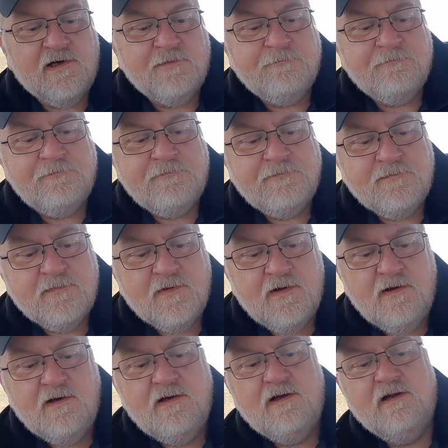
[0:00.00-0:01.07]
up,
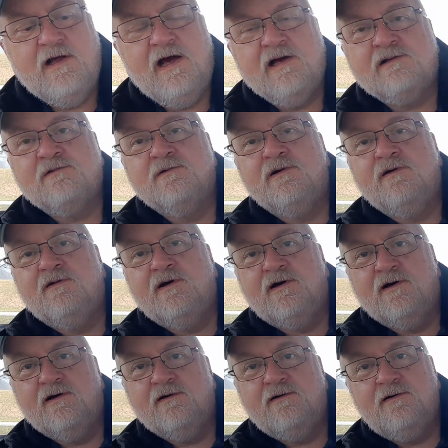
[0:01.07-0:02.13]
and actually
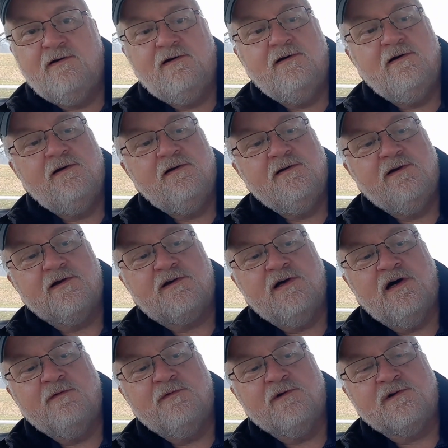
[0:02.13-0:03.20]
the
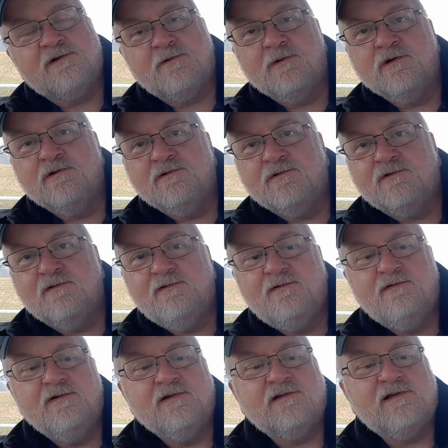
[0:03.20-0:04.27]
cover screws,
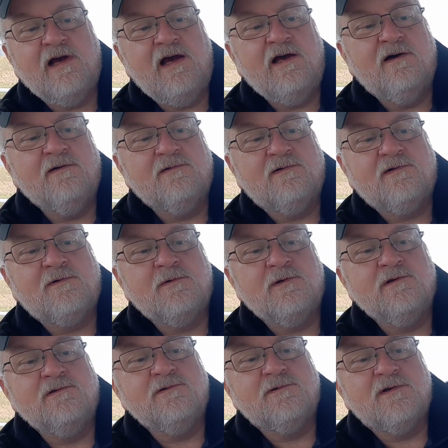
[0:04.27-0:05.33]
the scales
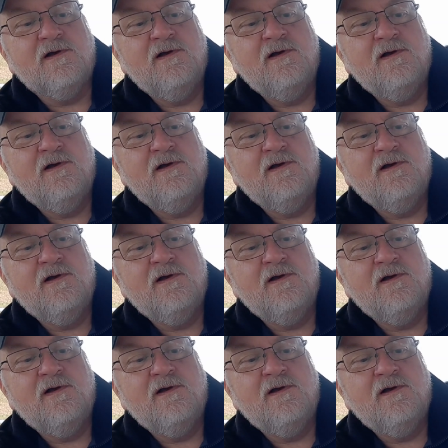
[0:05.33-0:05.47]
screws,